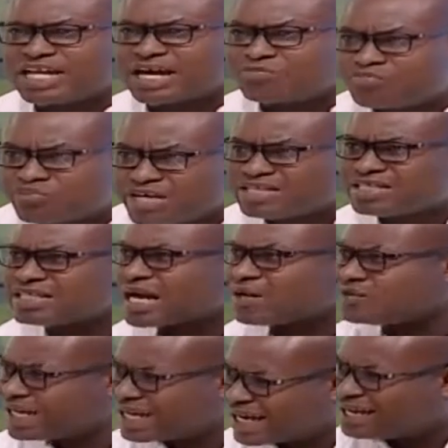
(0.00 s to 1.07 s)
that brings out
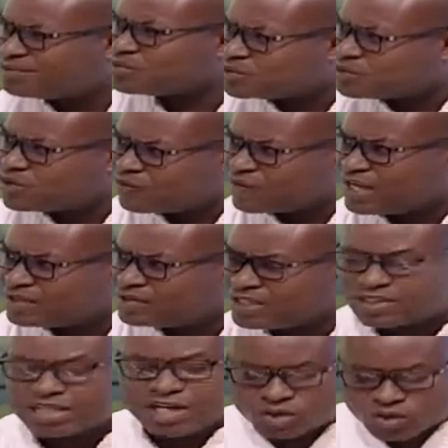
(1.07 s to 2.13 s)
the Council of
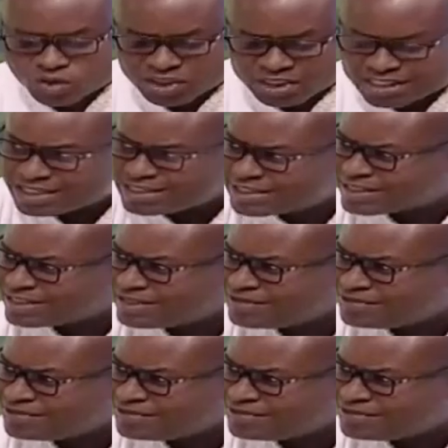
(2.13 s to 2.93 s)
Elders to sit,